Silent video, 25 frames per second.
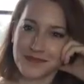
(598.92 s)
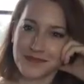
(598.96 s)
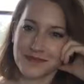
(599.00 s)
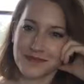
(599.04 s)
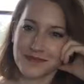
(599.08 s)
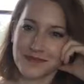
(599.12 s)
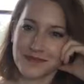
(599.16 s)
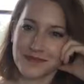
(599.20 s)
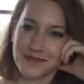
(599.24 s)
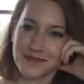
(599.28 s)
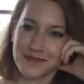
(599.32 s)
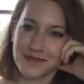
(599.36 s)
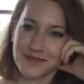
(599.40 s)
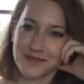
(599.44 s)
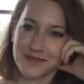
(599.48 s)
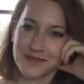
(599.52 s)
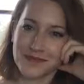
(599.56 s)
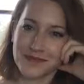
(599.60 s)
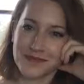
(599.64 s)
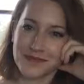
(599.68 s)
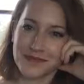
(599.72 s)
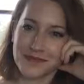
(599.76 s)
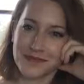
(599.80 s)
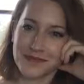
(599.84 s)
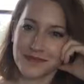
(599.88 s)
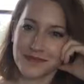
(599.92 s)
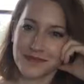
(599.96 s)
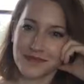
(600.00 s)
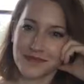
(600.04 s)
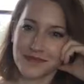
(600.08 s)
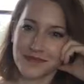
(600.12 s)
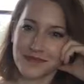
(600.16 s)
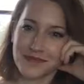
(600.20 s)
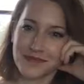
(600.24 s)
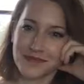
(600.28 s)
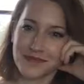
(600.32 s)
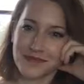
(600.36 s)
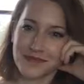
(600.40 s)

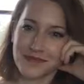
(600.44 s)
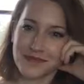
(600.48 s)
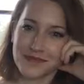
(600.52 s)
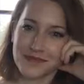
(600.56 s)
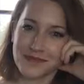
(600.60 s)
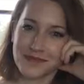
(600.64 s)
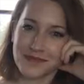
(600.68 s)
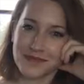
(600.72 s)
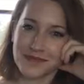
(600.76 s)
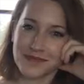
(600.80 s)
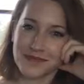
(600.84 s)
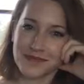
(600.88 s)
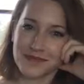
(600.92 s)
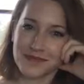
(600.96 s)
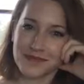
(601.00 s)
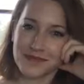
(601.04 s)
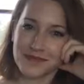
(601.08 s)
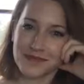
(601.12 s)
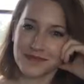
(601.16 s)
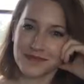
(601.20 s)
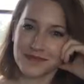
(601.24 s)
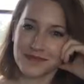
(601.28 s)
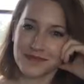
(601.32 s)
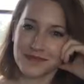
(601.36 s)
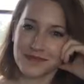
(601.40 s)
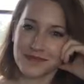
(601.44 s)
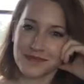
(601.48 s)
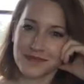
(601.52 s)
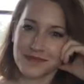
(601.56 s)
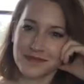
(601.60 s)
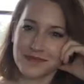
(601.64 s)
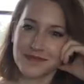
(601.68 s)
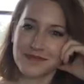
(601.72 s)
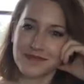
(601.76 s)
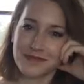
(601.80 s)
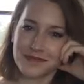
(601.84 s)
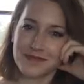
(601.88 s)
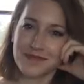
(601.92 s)

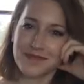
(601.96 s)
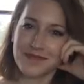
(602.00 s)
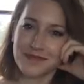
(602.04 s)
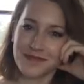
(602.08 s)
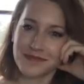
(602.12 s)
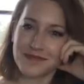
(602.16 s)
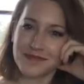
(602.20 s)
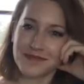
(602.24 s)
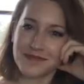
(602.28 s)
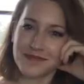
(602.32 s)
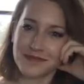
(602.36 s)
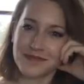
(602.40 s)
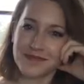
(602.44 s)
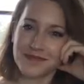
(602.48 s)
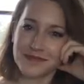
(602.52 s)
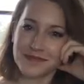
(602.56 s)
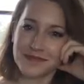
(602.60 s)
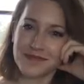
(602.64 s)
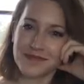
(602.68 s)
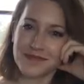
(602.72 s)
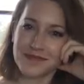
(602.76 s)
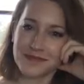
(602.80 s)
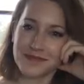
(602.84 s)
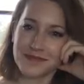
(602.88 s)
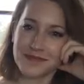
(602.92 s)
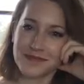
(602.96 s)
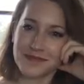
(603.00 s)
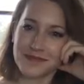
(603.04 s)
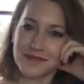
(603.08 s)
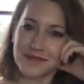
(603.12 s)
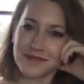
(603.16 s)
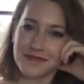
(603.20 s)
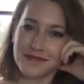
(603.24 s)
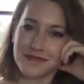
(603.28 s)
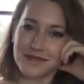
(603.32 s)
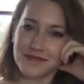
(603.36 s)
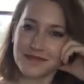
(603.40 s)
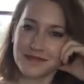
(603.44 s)

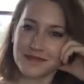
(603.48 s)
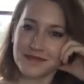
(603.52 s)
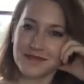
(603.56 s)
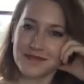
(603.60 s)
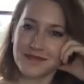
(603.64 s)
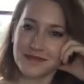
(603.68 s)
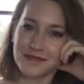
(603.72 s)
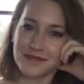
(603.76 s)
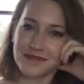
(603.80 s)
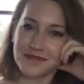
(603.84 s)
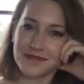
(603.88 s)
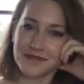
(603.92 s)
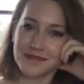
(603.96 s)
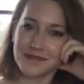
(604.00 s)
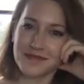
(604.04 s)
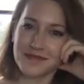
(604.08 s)
(not speaking)